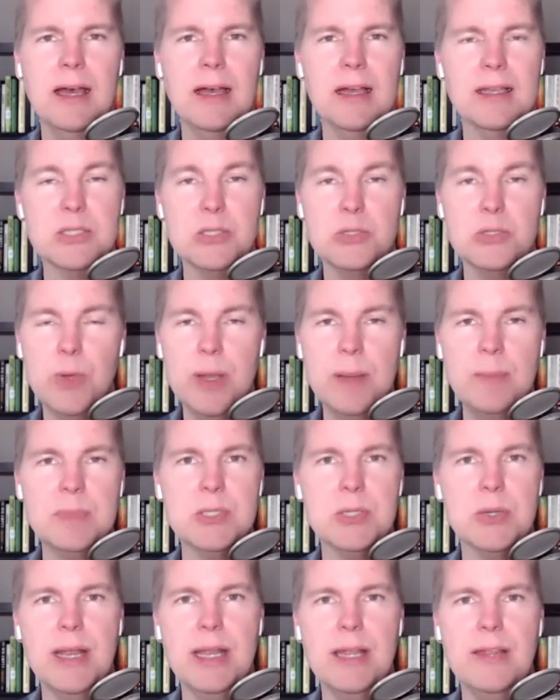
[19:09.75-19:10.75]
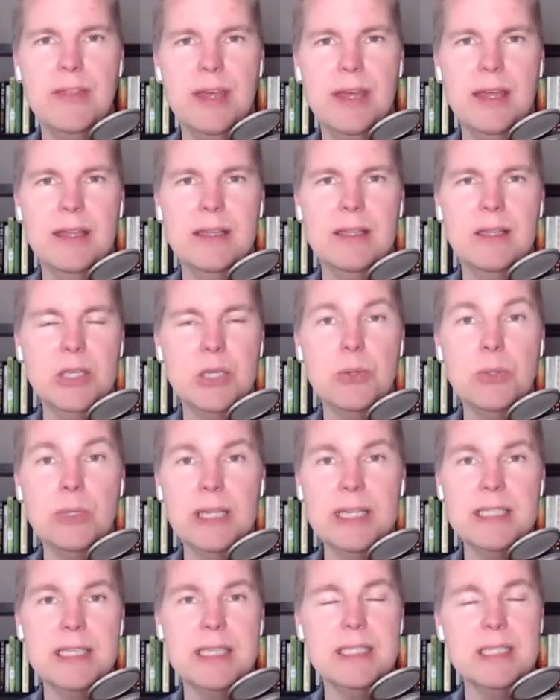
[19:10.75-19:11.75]
scripts or anything.
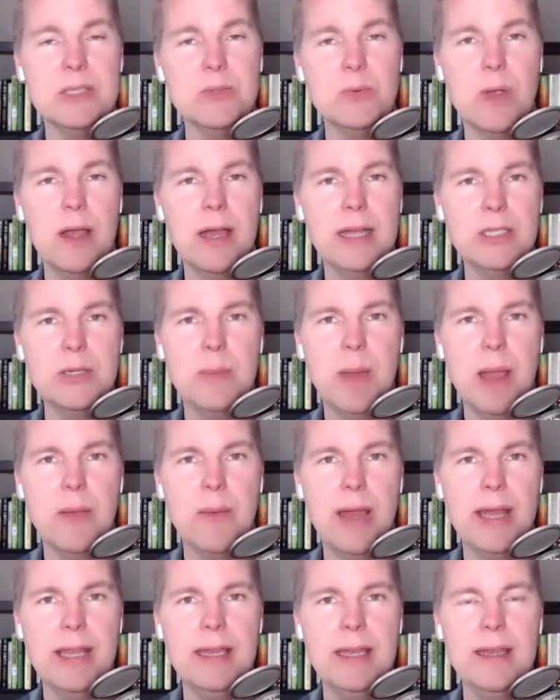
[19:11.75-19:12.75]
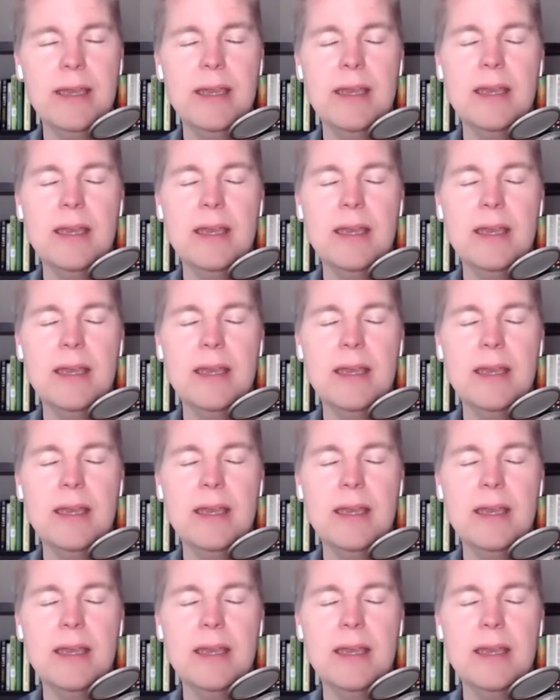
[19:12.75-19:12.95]
Ulysses is where I do my writing.